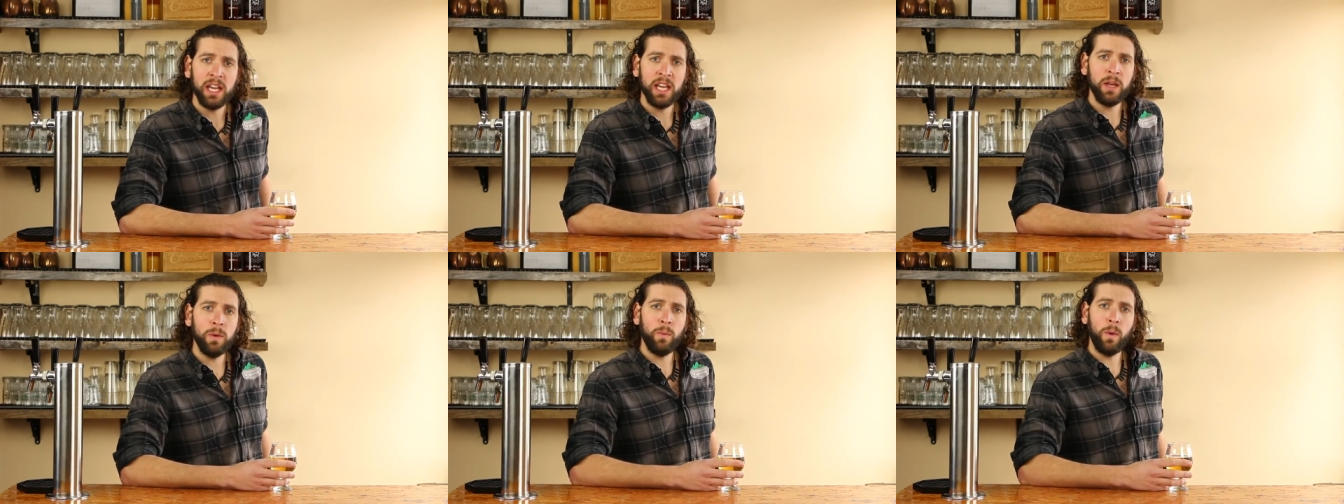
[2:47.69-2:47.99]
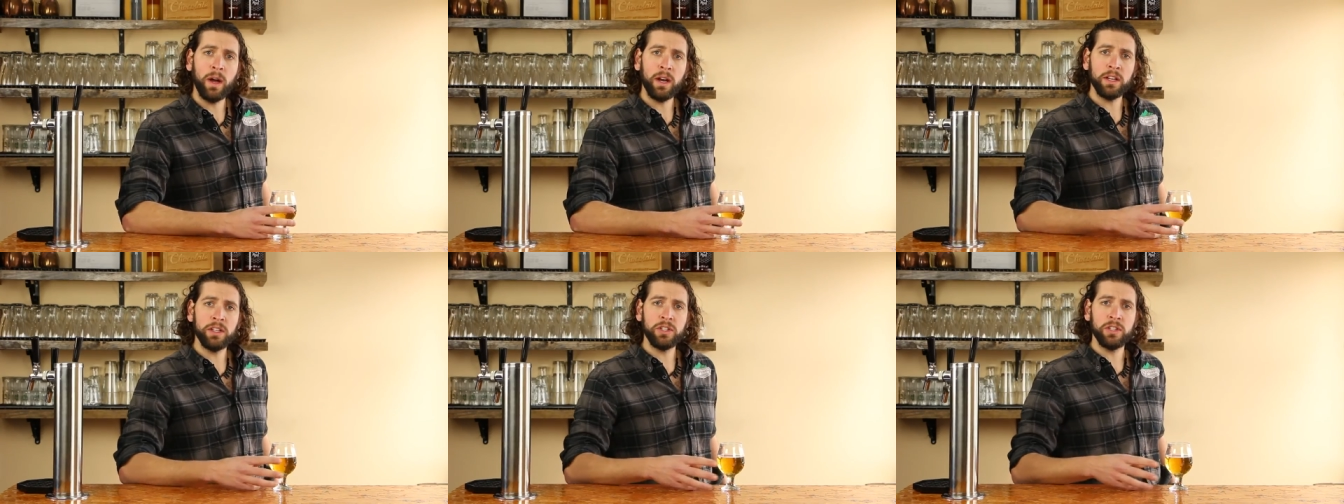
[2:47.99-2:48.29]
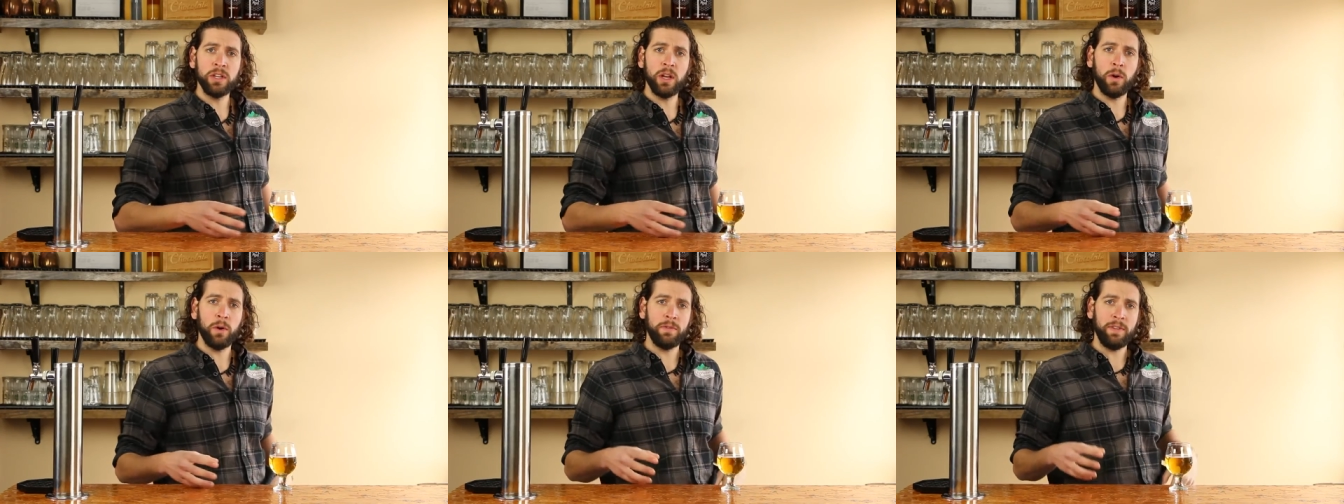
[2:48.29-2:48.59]
He wanted
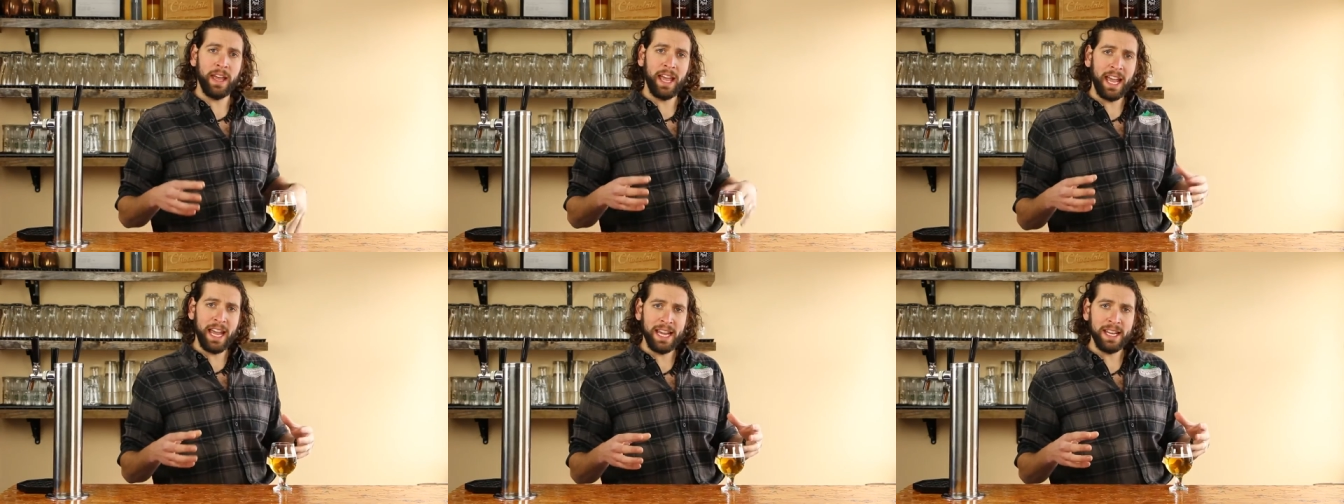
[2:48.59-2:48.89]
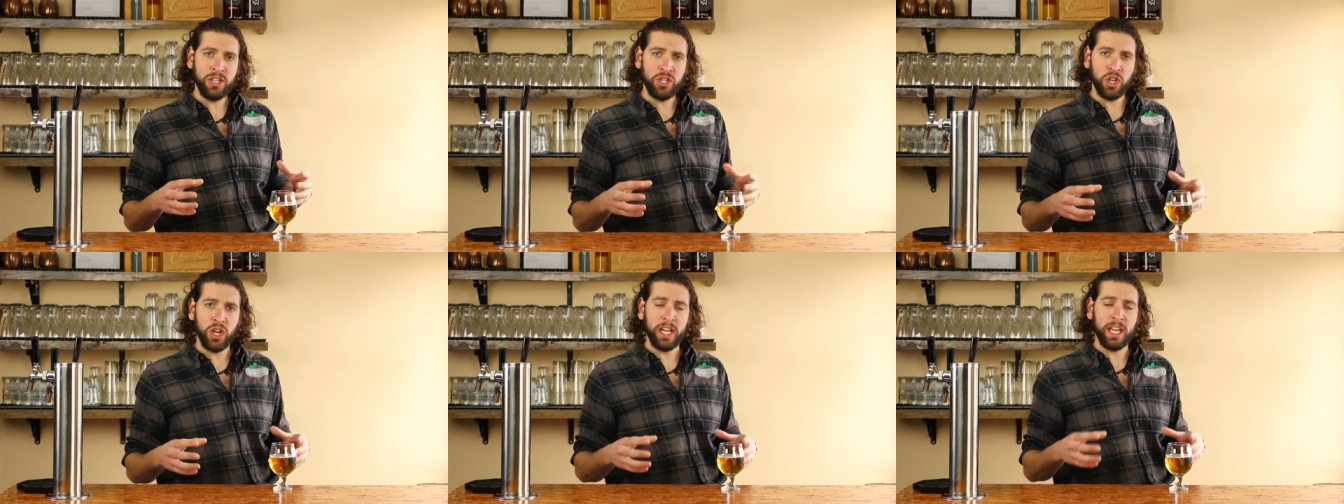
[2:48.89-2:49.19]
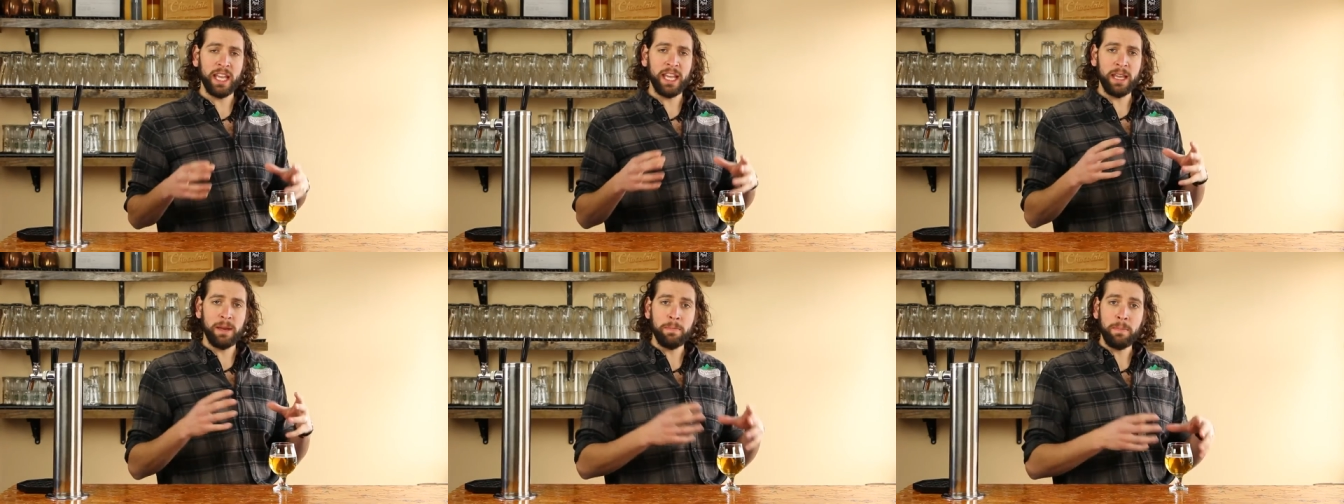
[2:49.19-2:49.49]
to know if
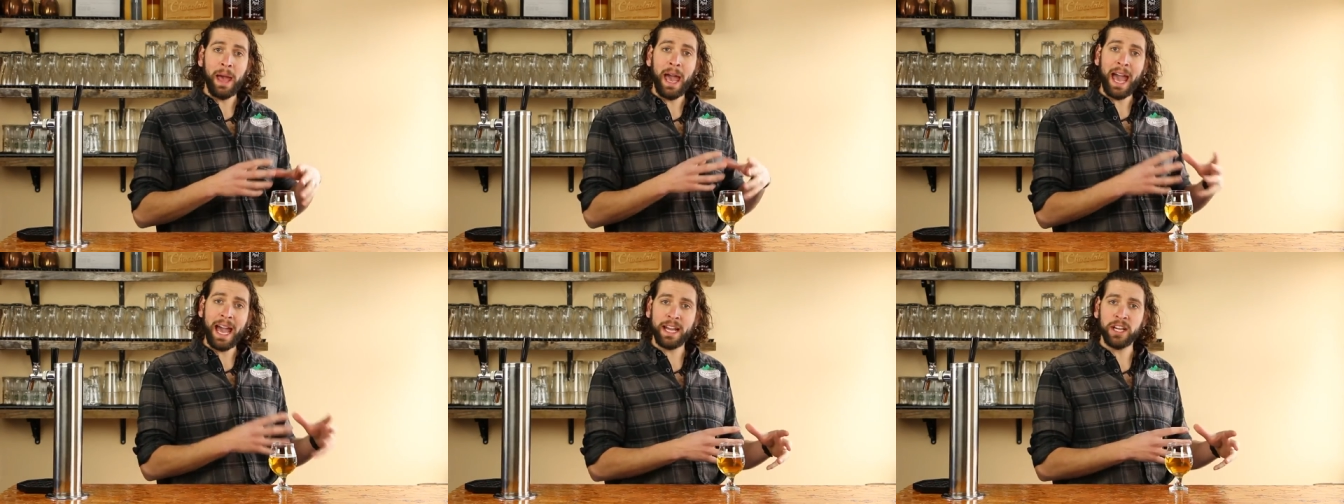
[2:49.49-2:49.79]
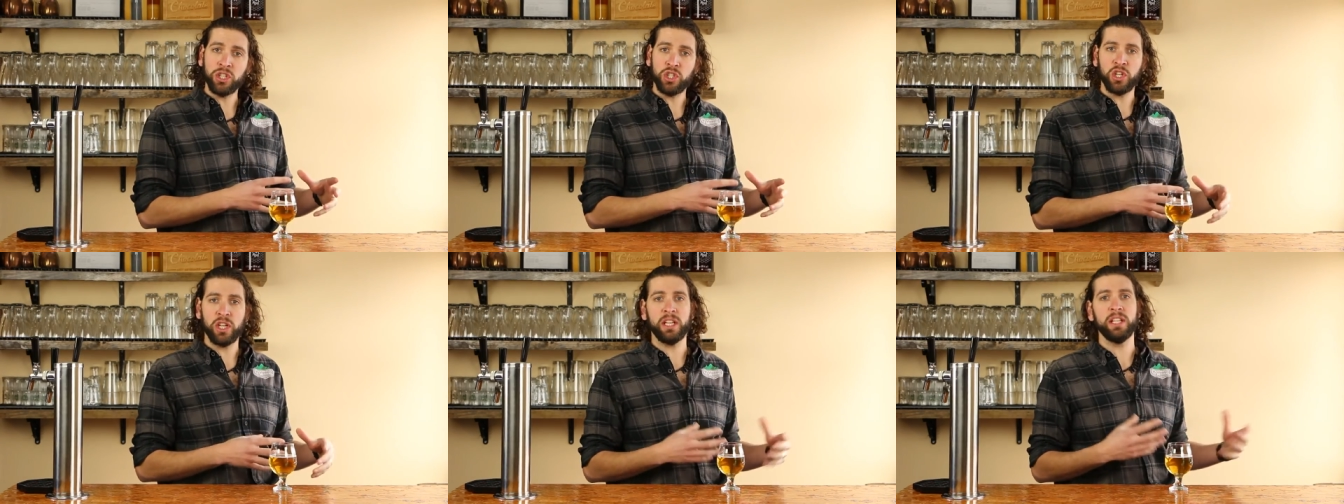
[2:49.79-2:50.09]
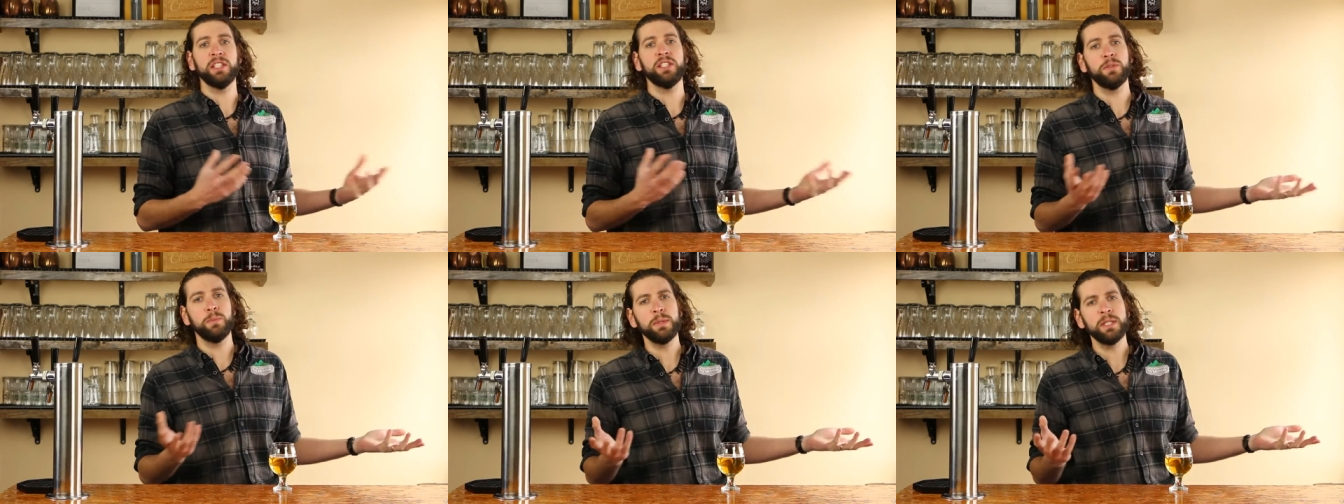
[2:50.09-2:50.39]
aging in
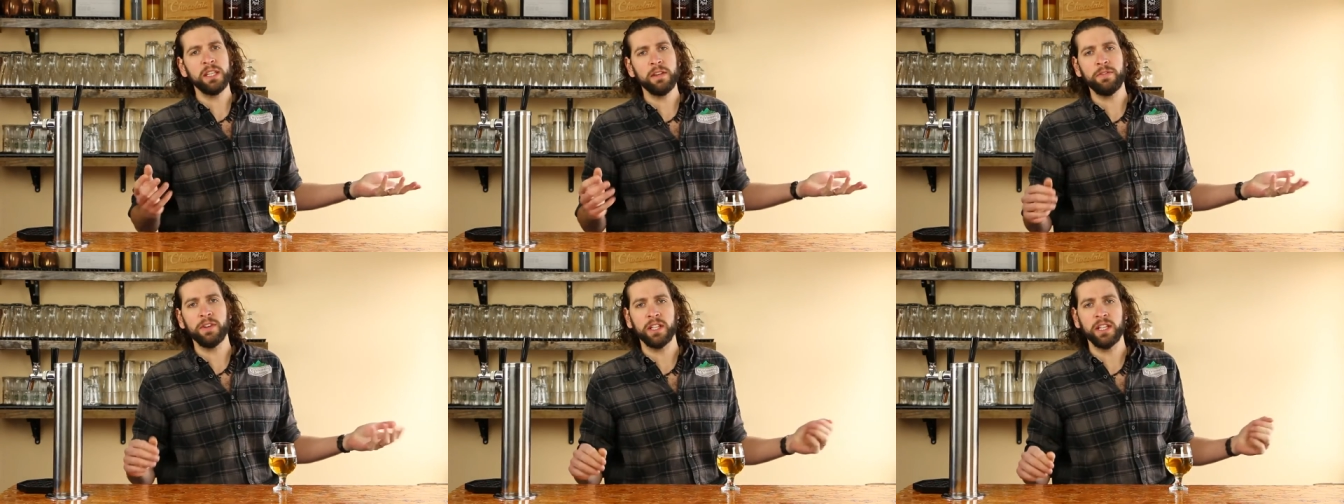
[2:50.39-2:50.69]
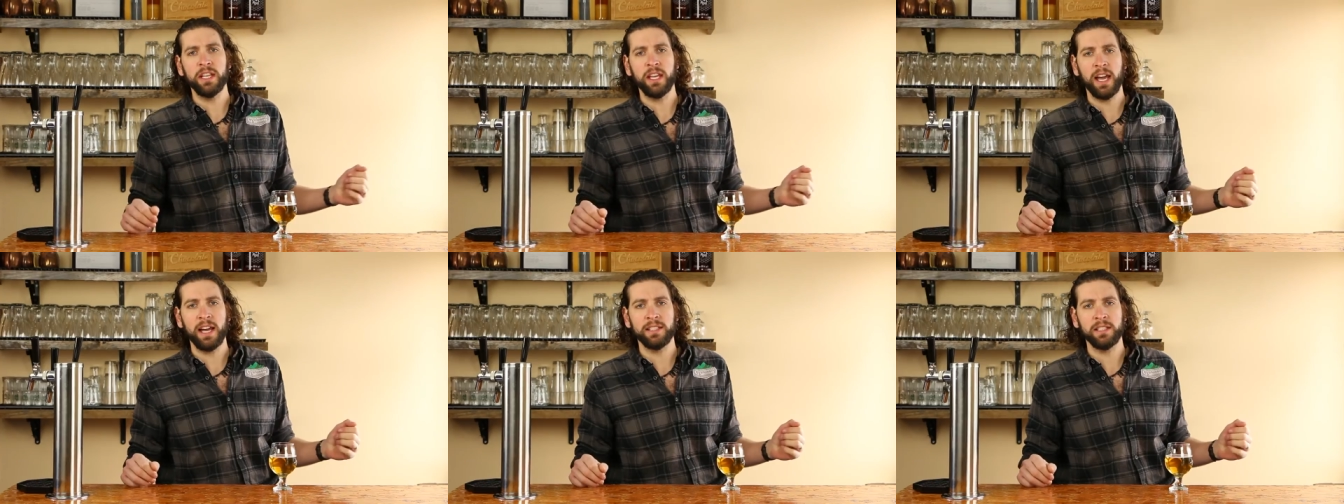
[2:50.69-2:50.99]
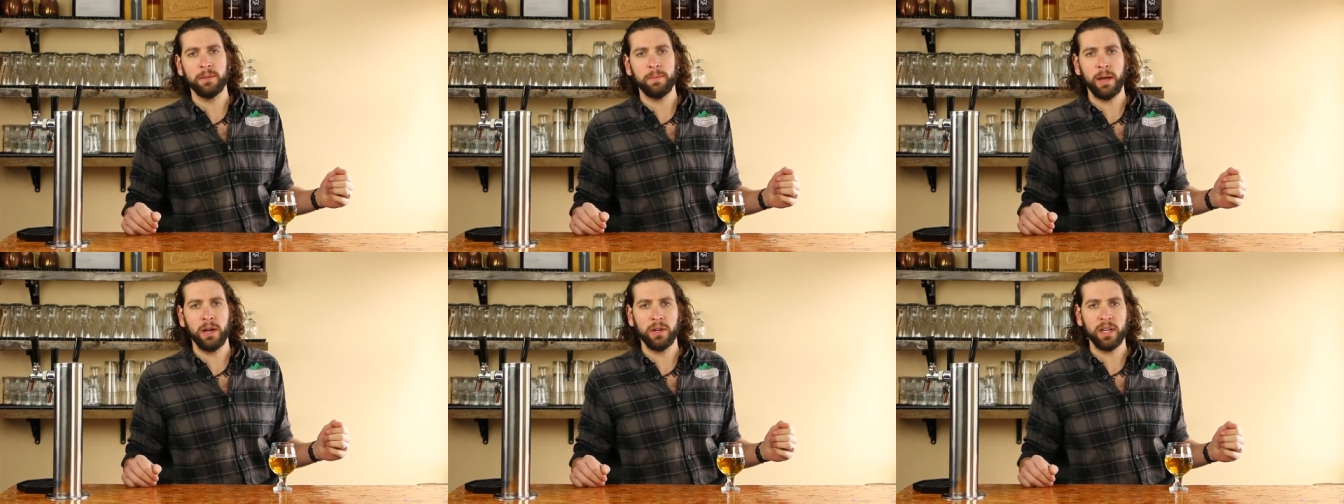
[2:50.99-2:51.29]
packaging, specifically he
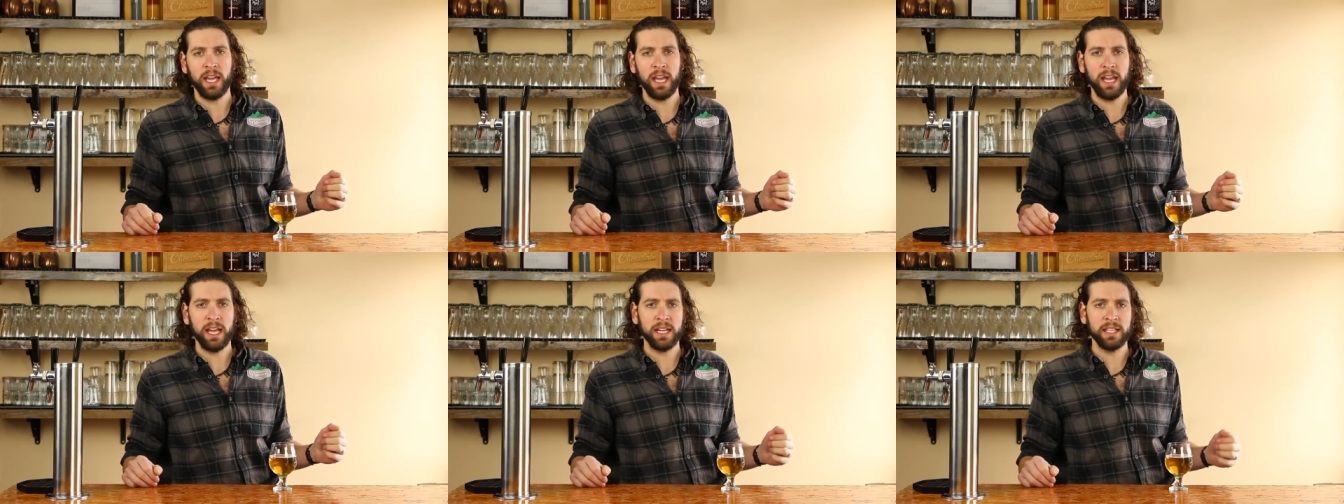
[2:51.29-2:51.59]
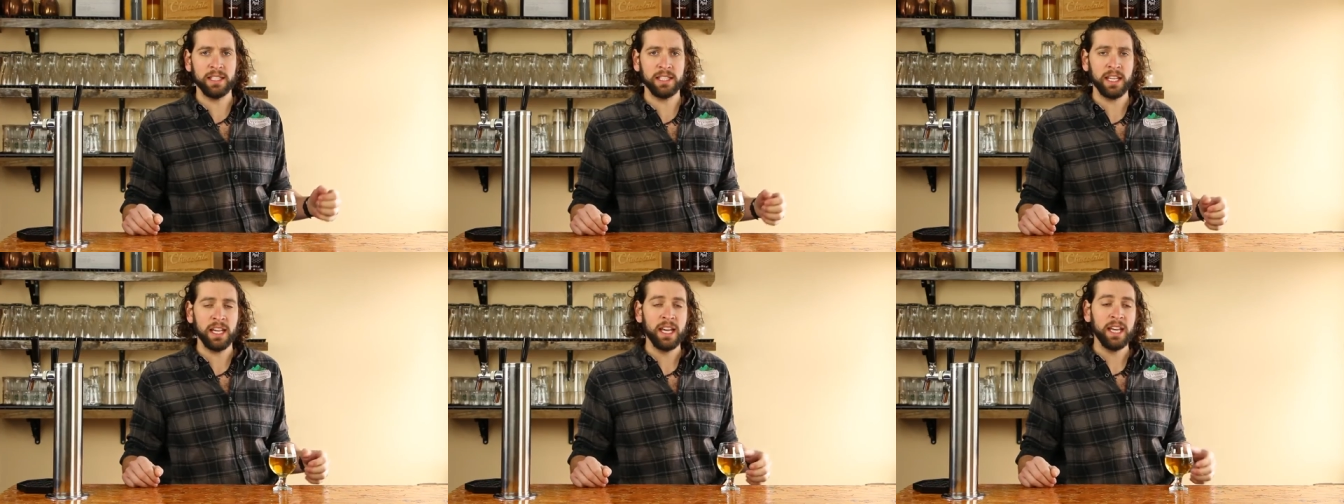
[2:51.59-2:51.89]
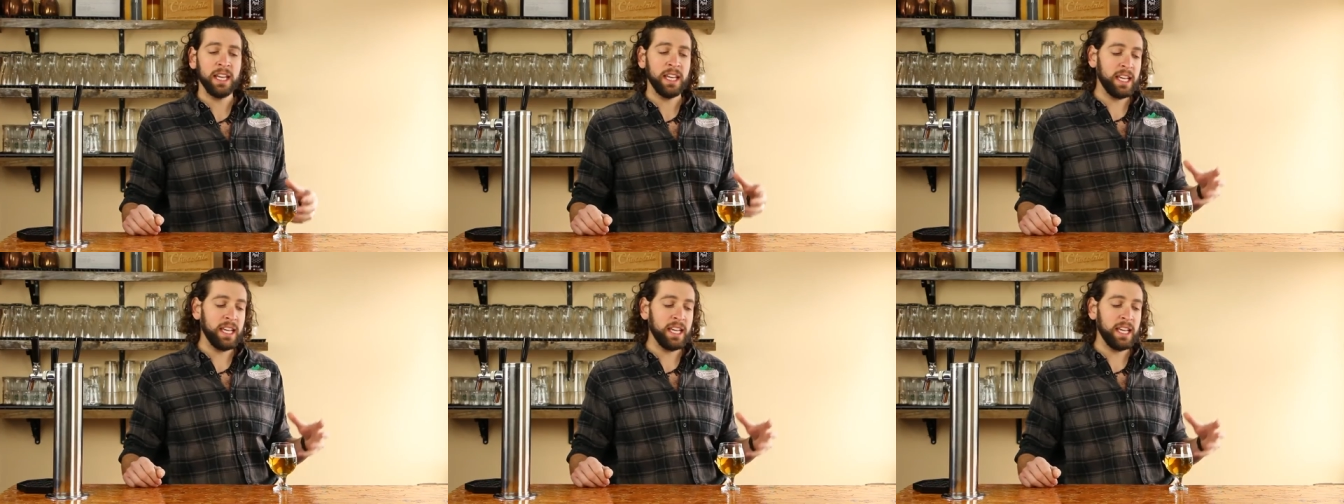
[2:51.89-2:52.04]
asked about cans,